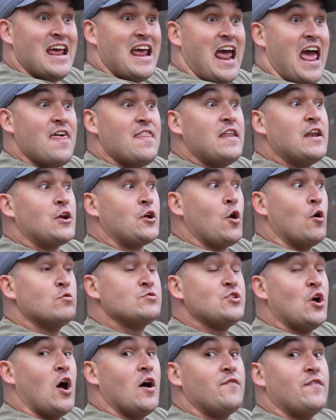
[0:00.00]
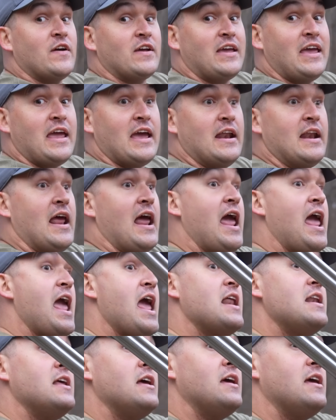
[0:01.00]
and then it goes off again.
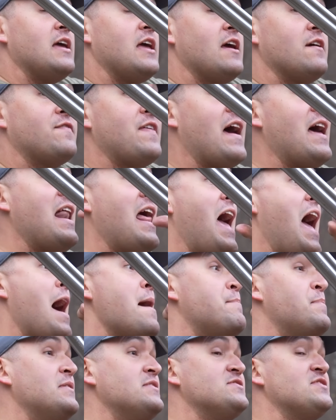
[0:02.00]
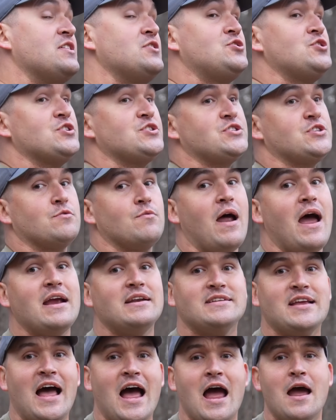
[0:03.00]
And if that happens at just the
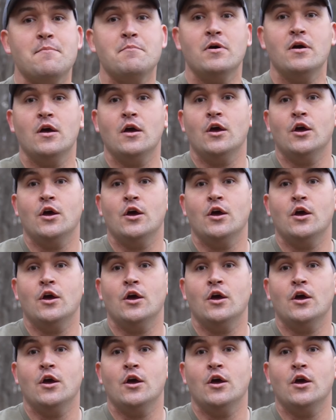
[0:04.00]
right time,